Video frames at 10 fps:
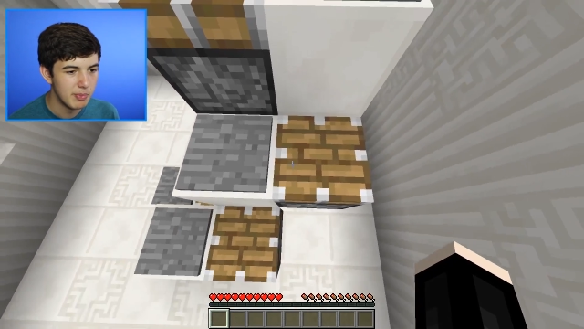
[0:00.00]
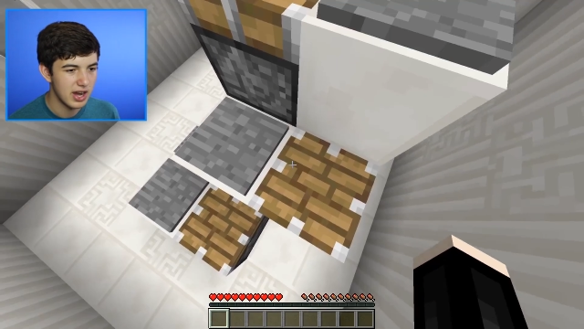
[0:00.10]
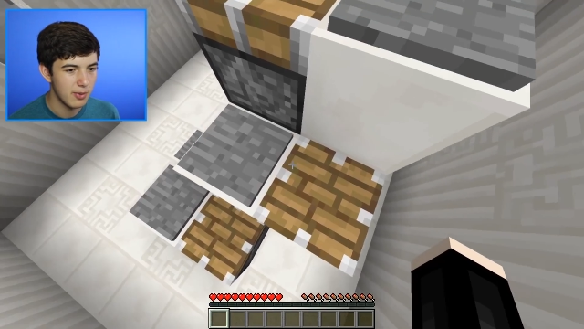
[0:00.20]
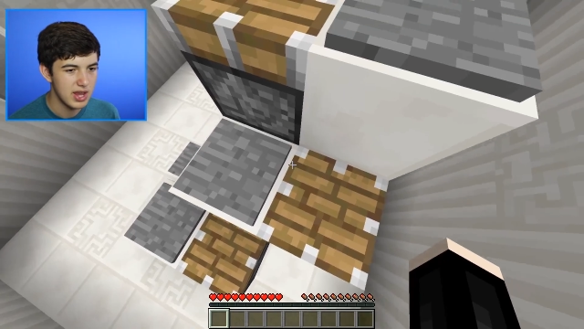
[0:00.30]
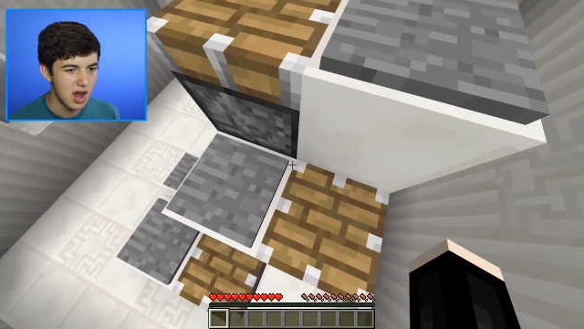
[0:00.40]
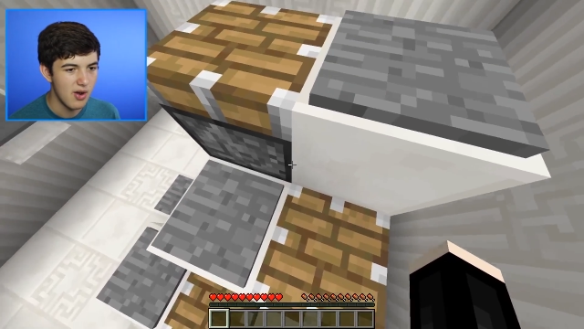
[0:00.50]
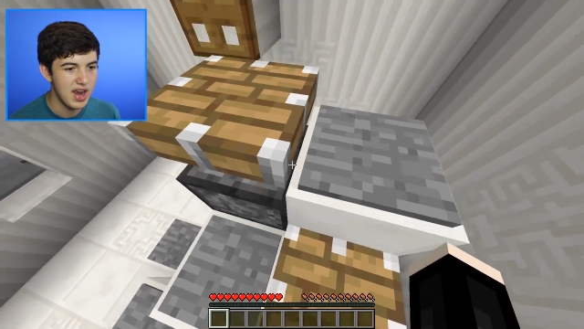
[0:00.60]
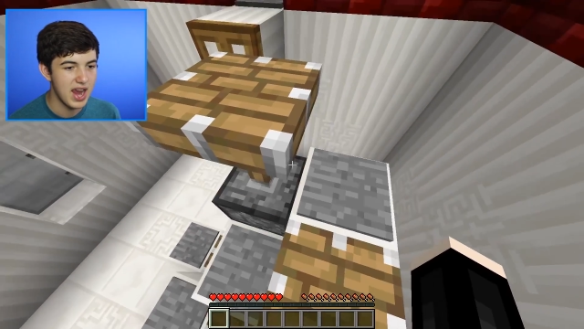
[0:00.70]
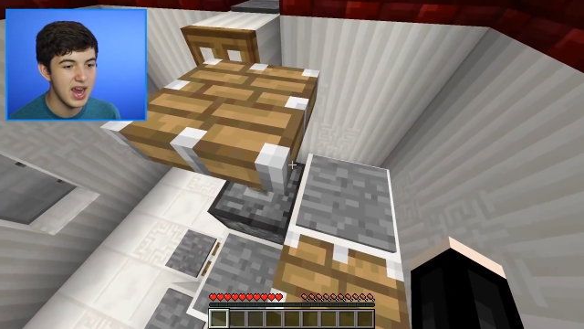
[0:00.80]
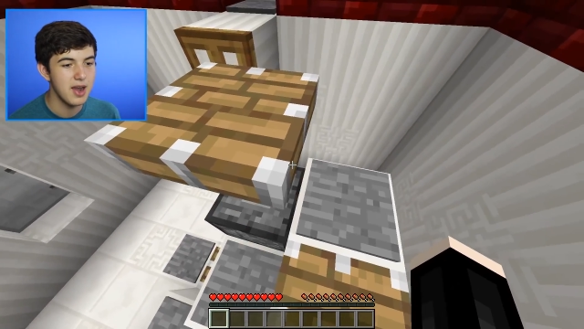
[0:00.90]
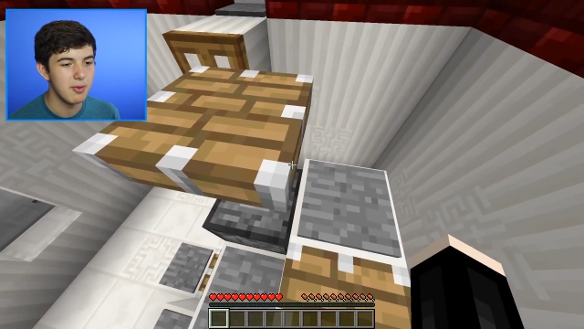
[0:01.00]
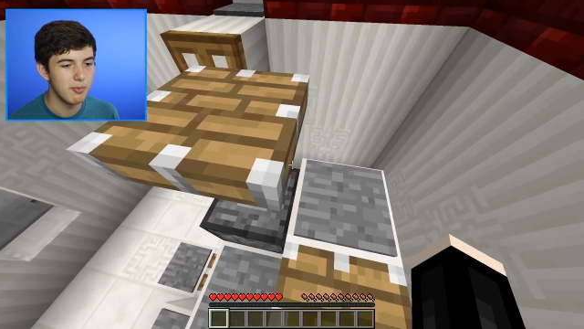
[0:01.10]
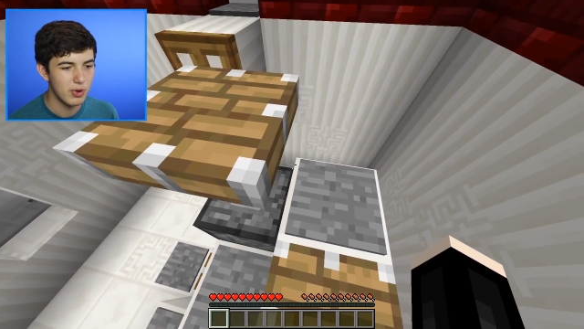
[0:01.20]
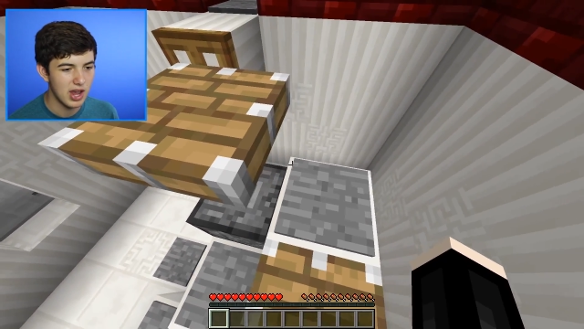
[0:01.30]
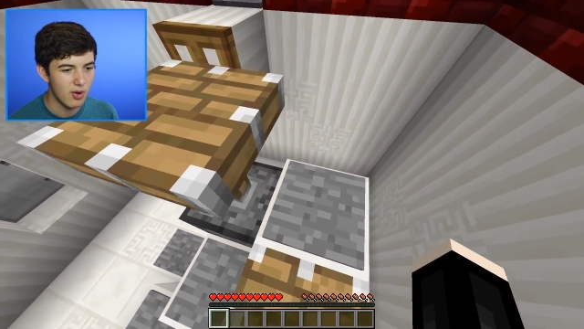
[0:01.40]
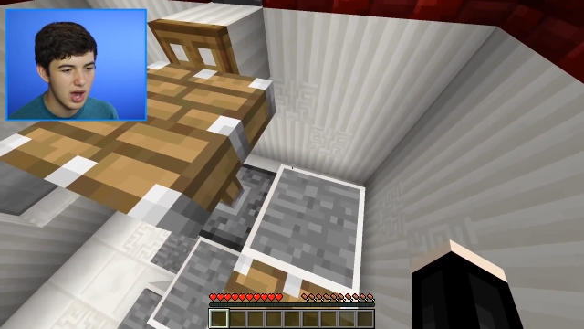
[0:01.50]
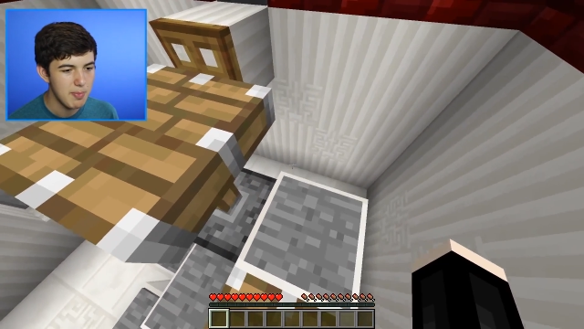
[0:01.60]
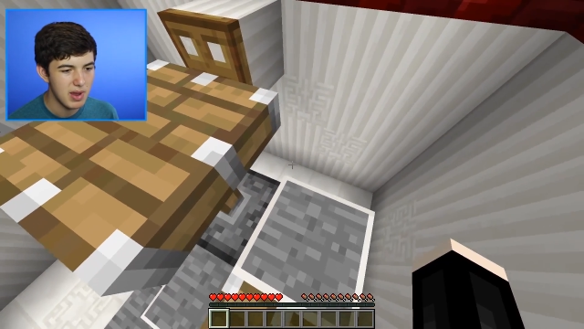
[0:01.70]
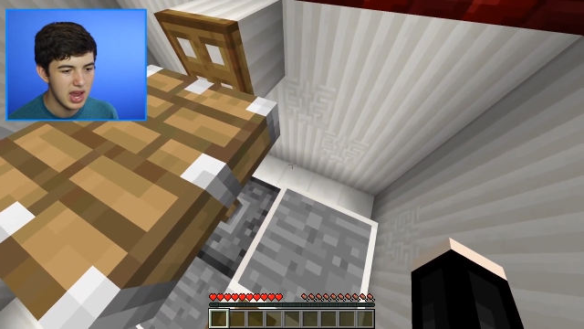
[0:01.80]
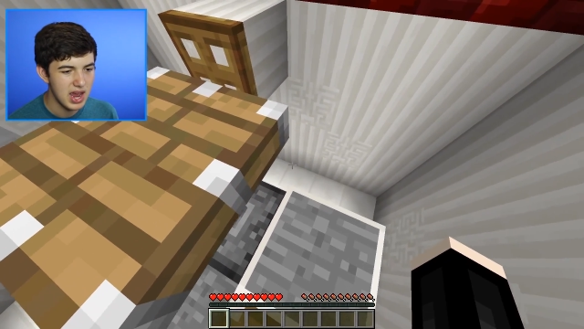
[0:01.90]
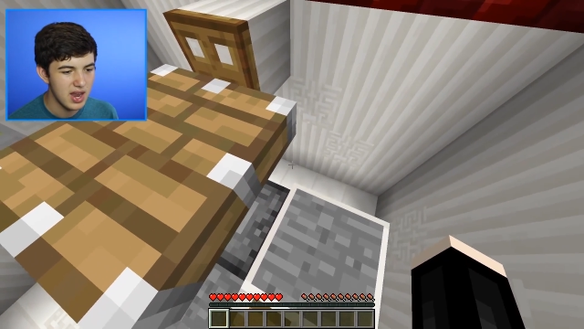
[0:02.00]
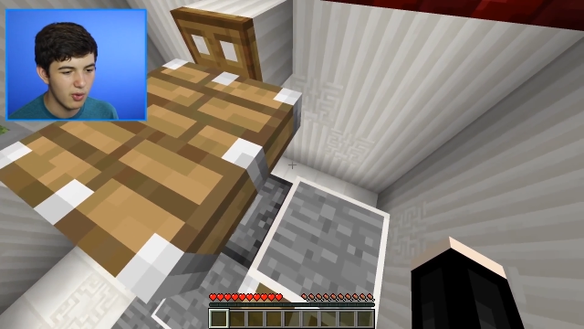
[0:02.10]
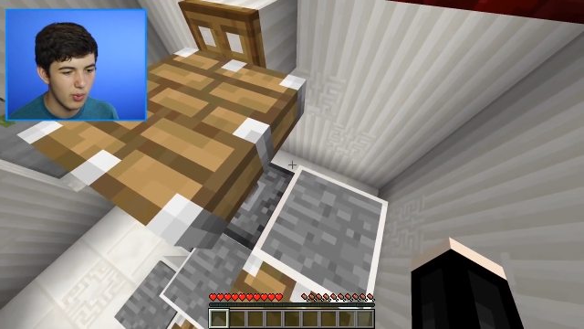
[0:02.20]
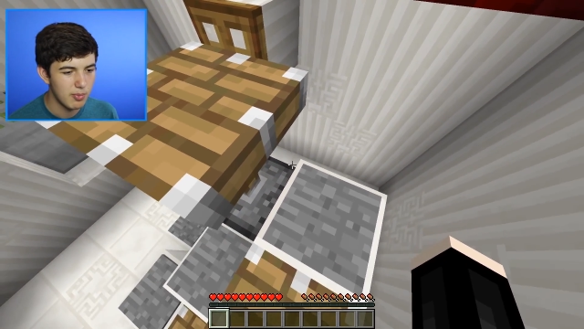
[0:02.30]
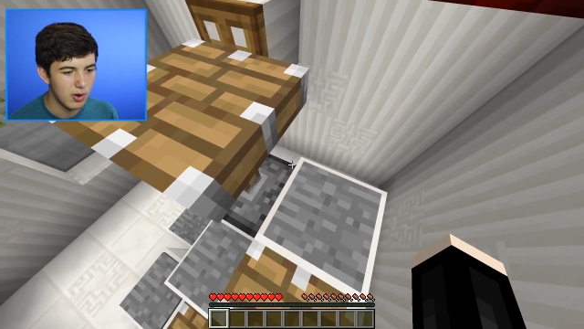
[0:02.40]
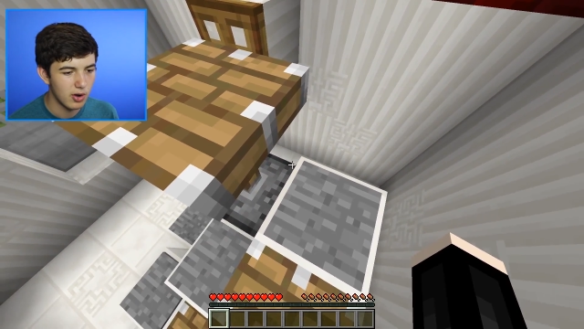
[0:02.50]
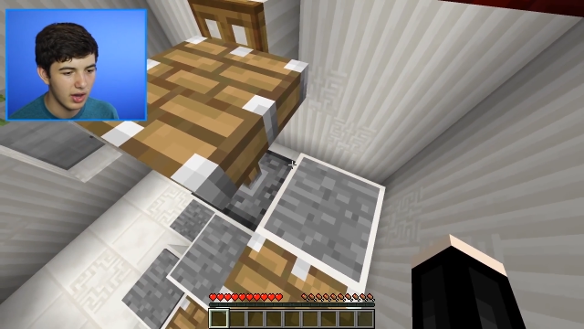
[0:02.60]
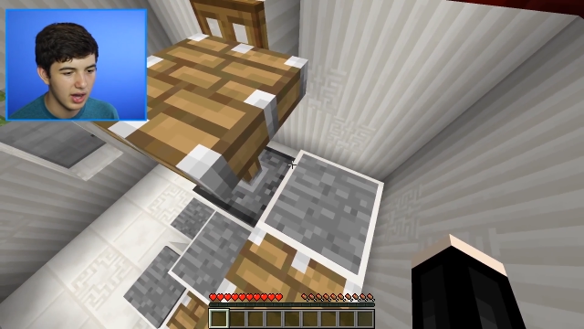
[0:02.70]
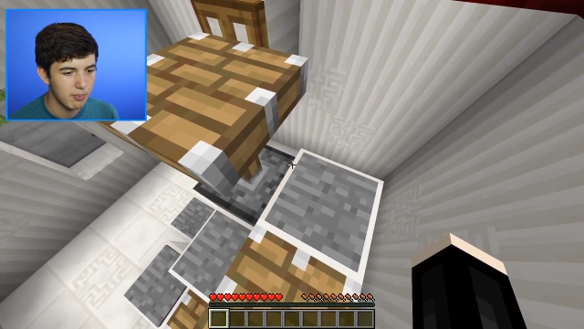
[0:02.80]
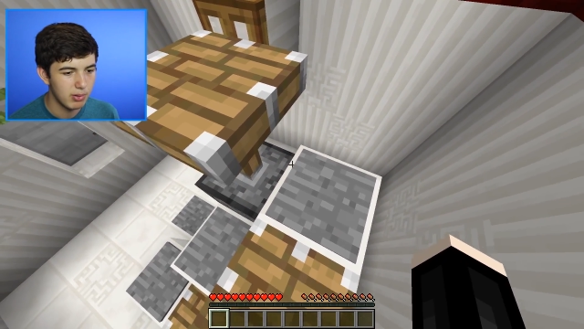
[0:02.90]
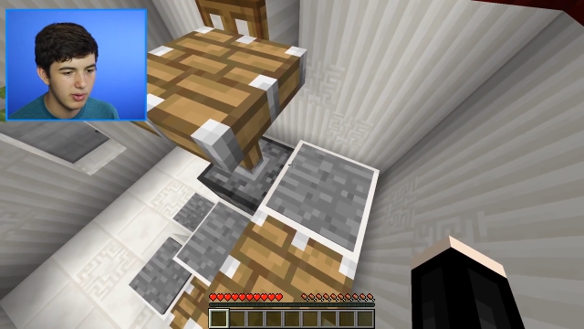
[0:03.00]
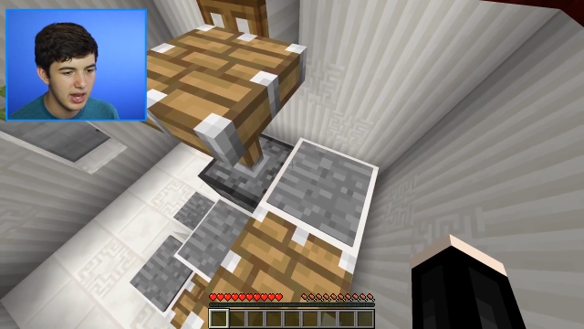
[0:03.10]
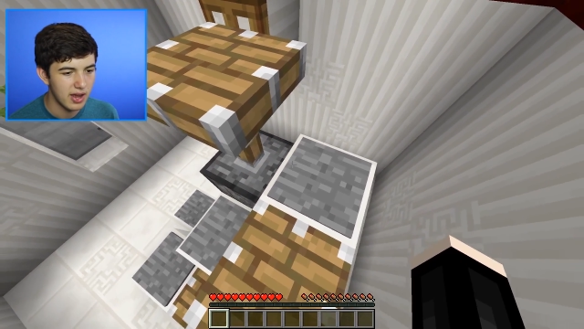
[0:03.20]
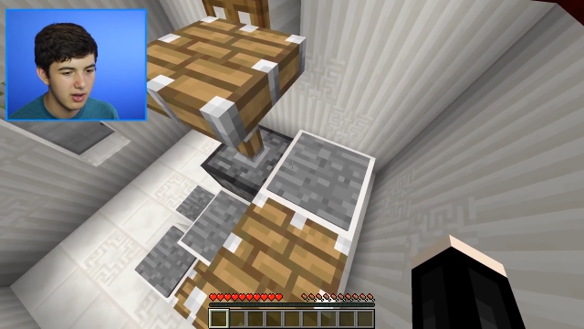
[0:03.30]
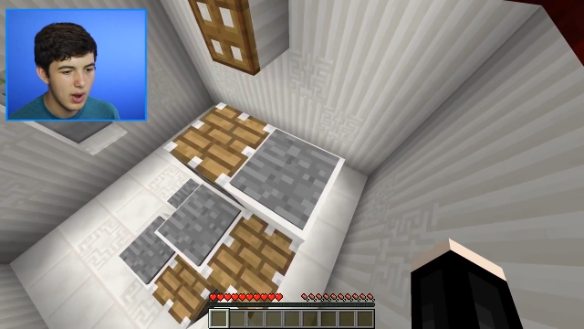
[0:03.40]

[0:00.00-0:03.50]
There we go, and we go up, and one more. Okay, pull down.